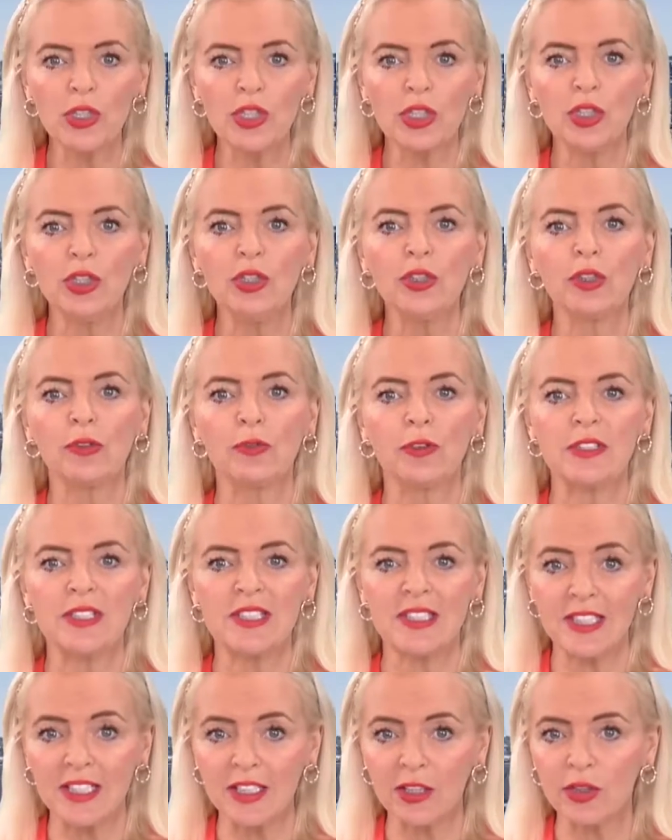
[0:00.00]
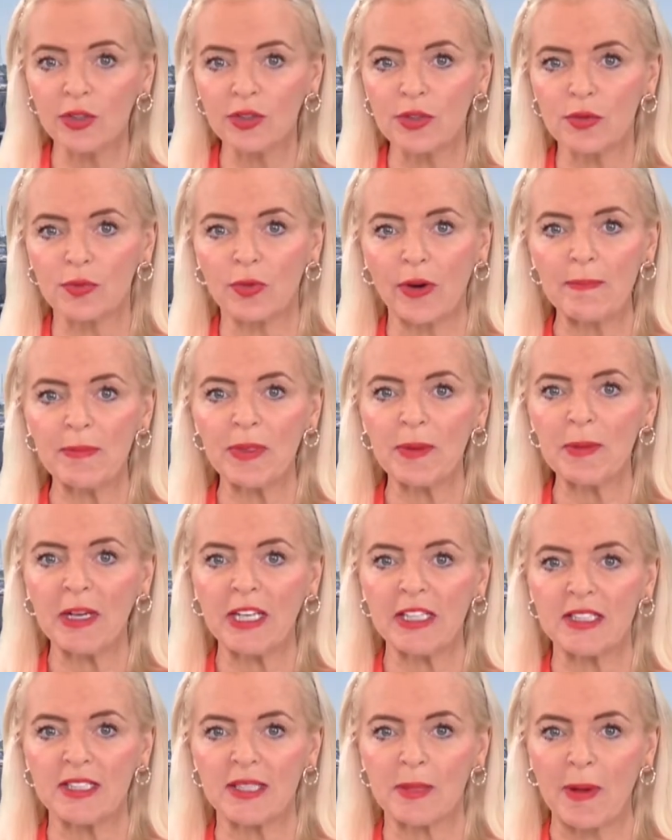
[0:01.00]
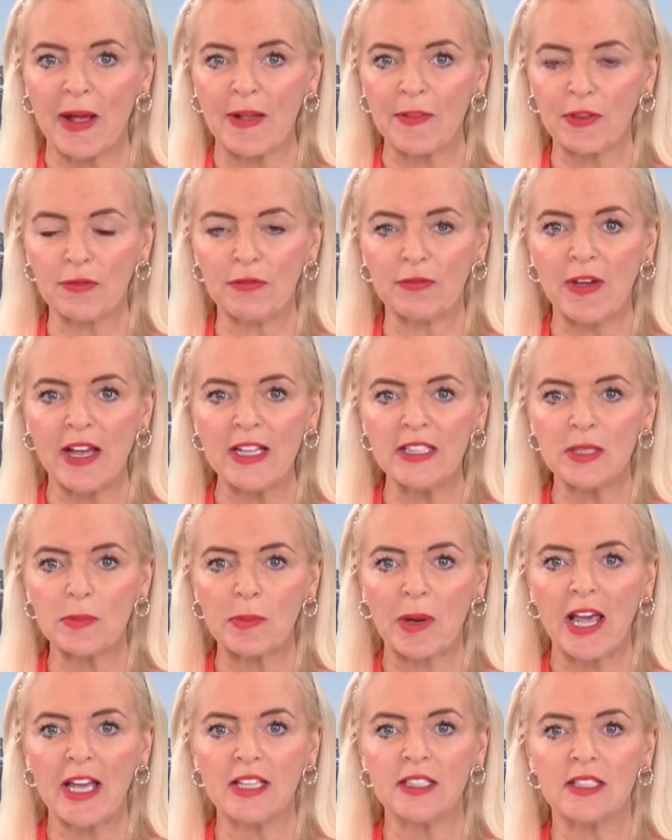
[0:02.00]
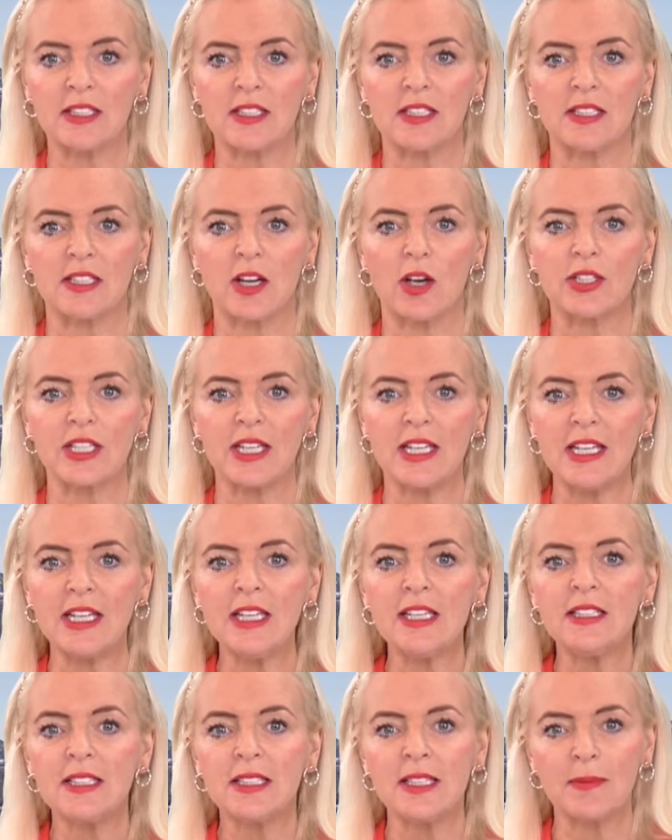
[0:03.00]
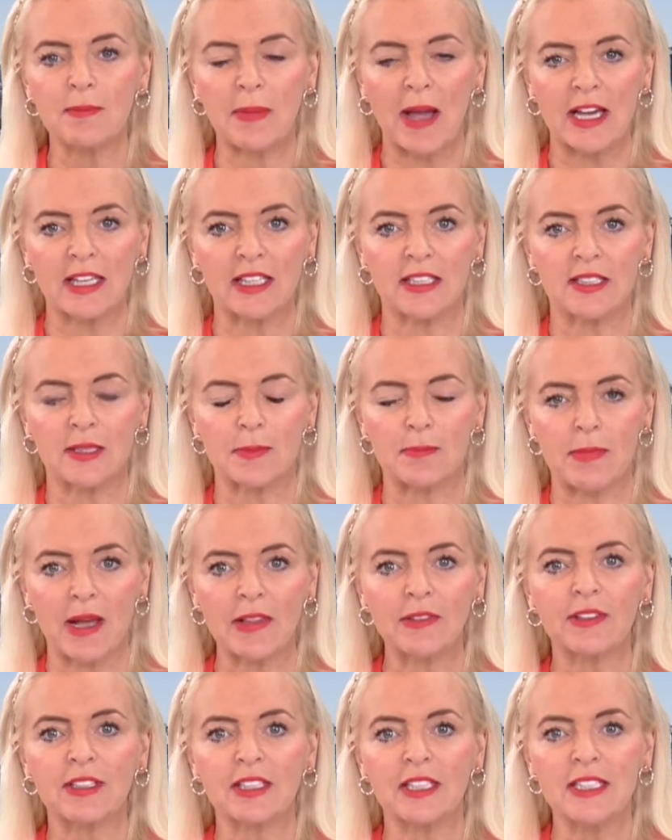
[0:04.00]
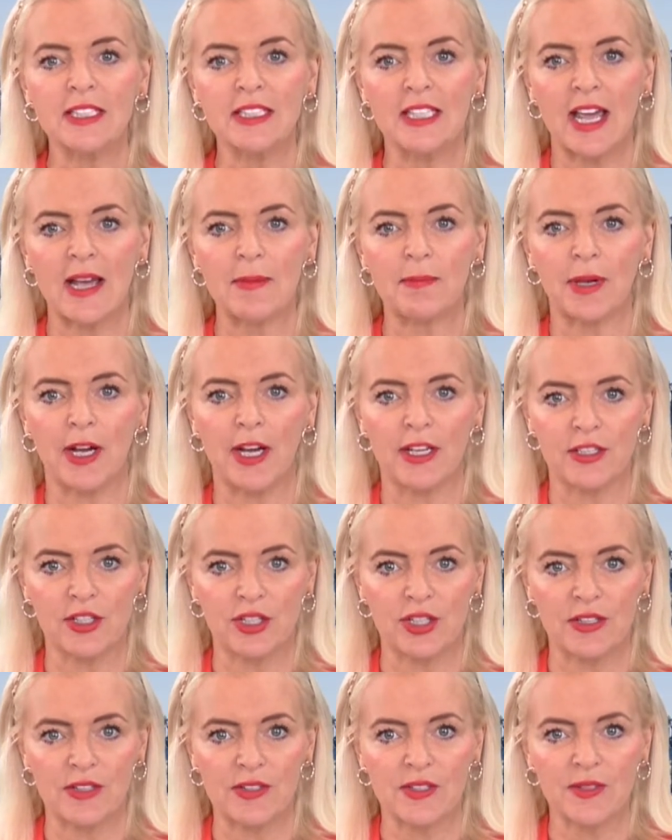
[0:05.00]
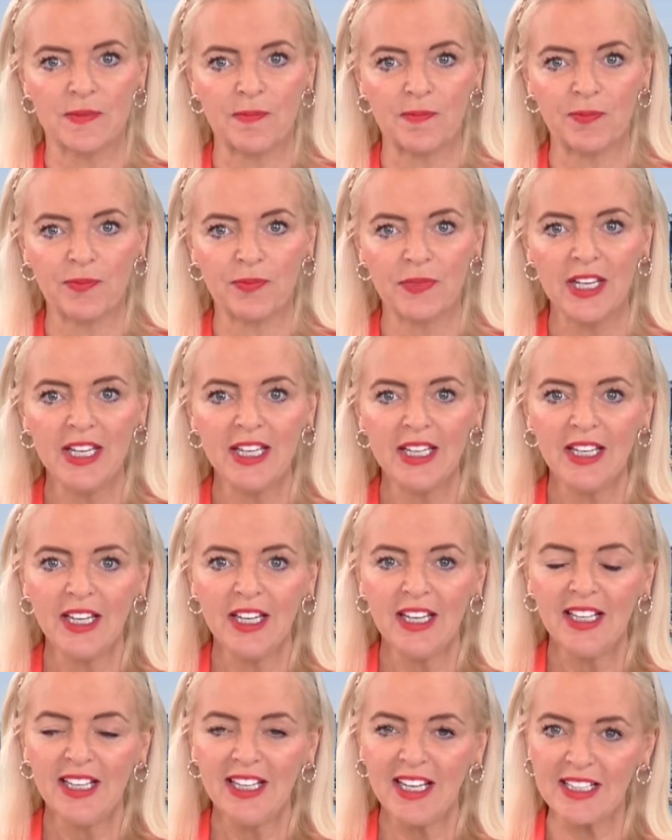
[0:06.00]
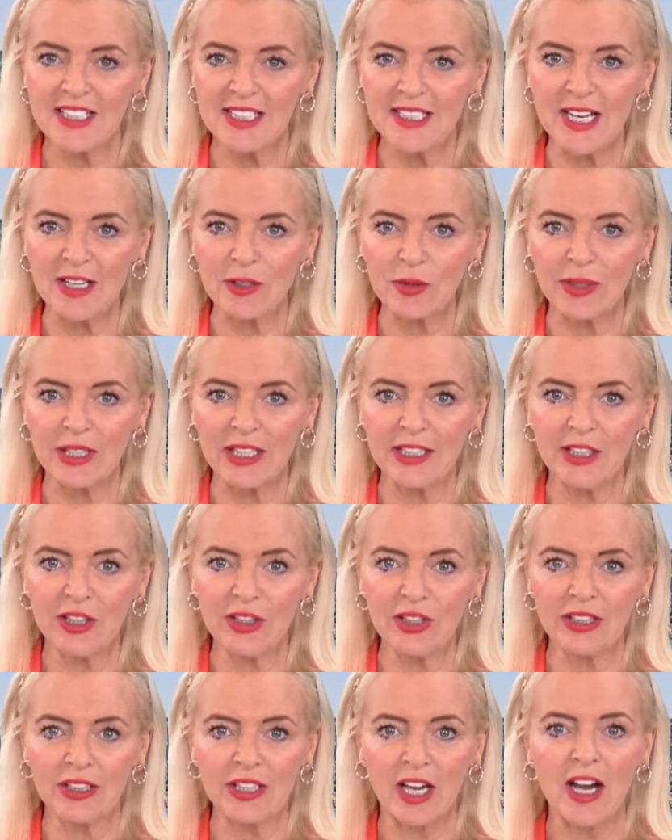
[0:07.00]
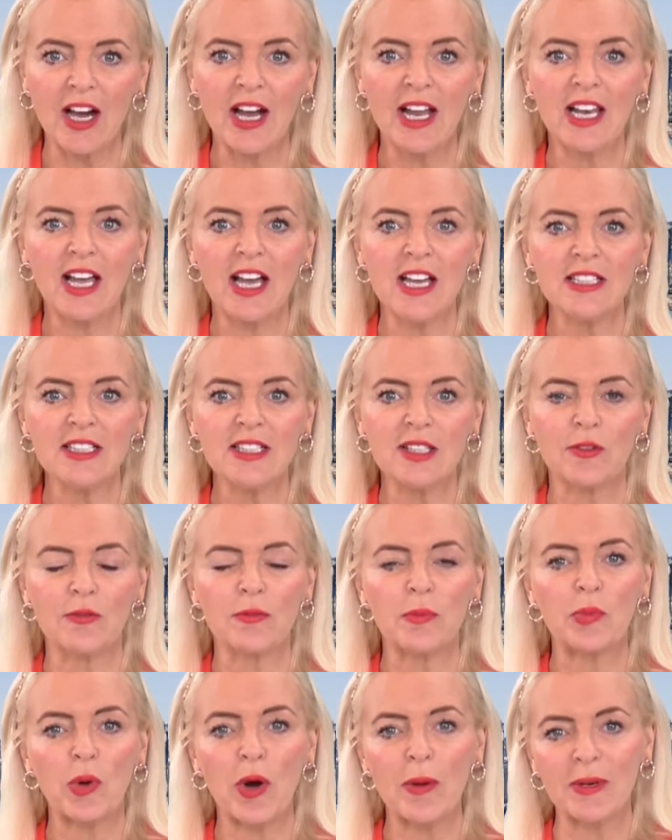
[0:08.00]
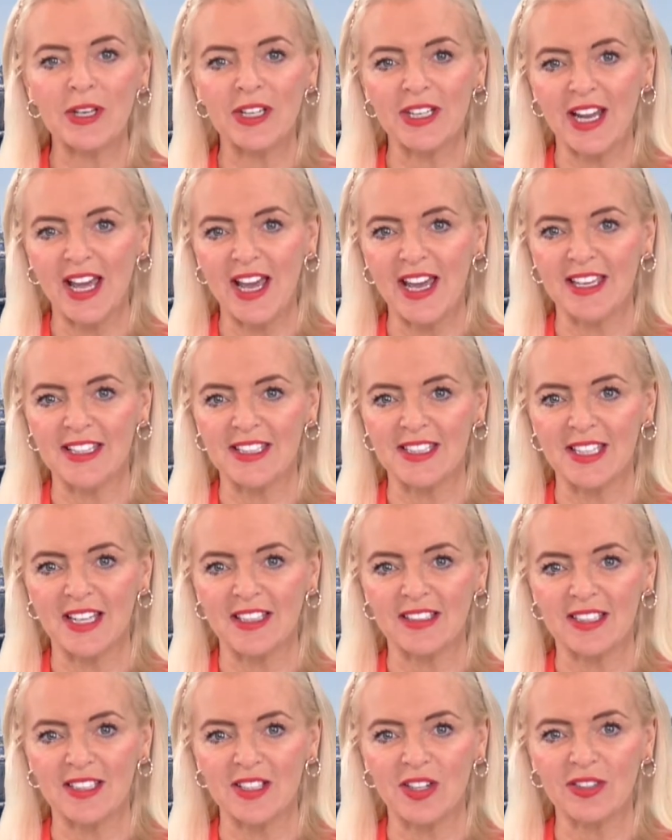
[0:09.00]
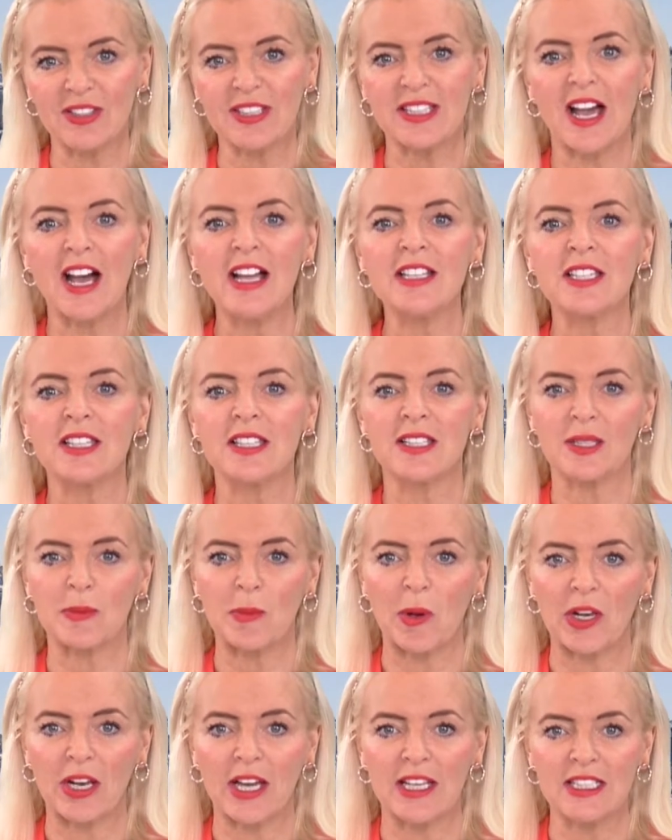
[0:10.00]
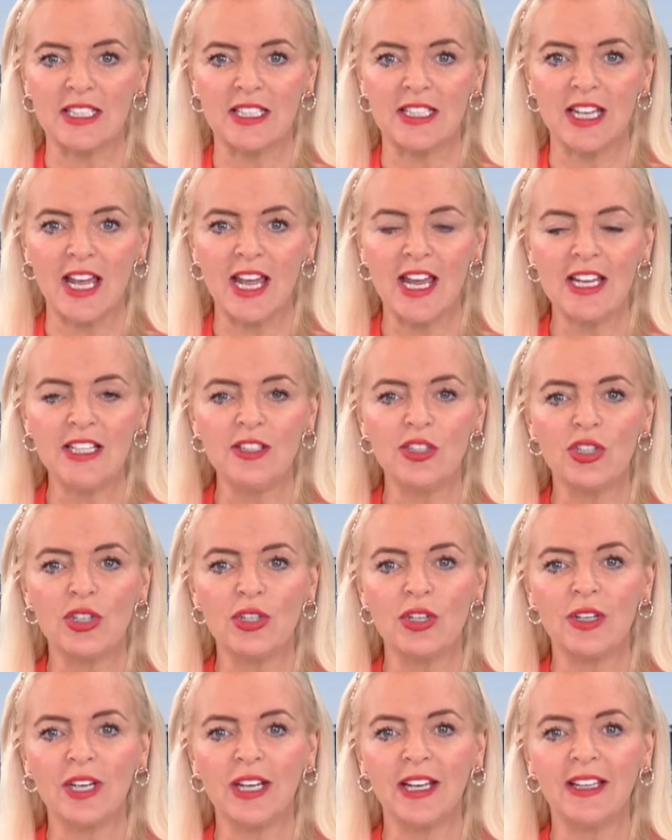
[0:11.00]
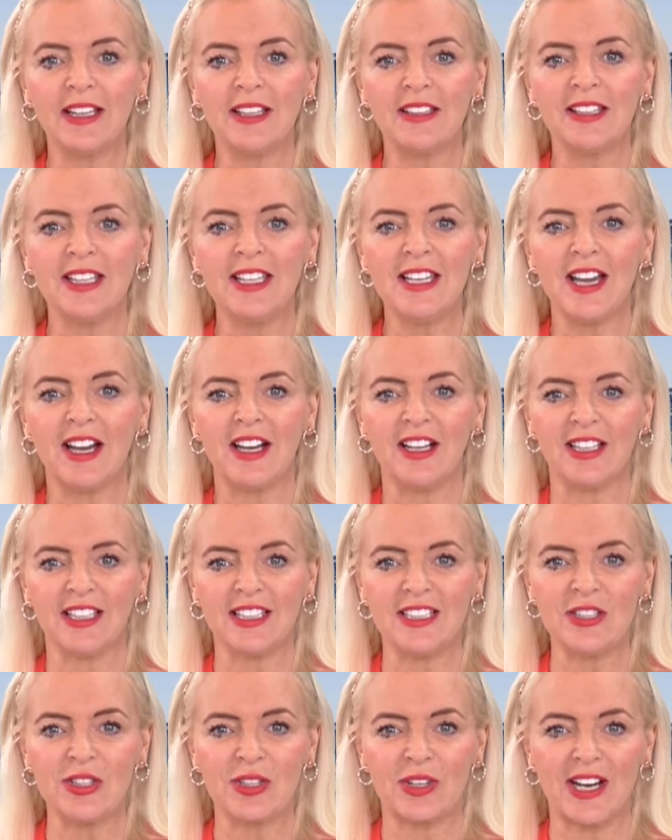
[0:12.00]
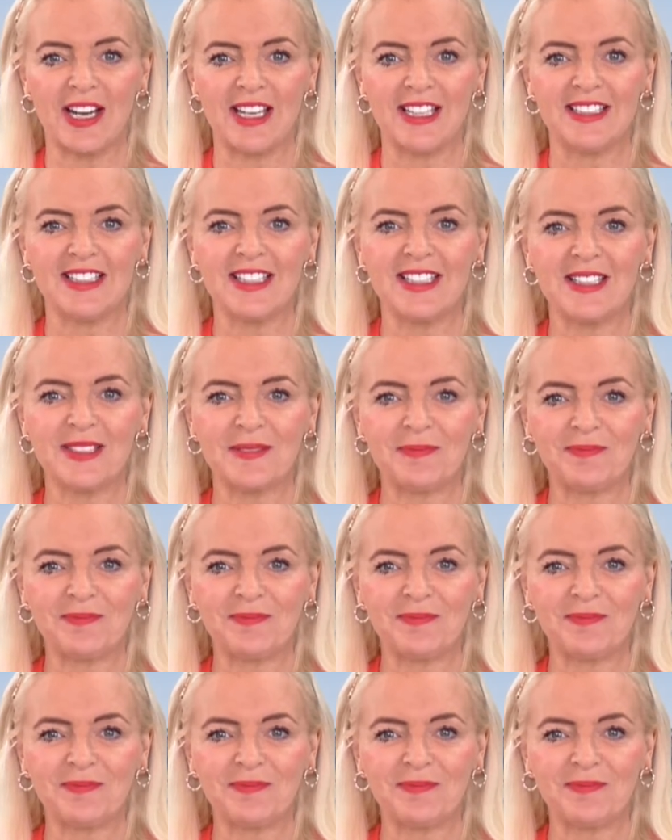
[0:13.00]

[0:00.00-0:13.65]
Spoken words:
look for signals from the minutes about the Fed's plans to start easing back its monthly debt purchase. Let us now quickly look at the highlights of prominent ASX stocks under the spotlight today during the early trades.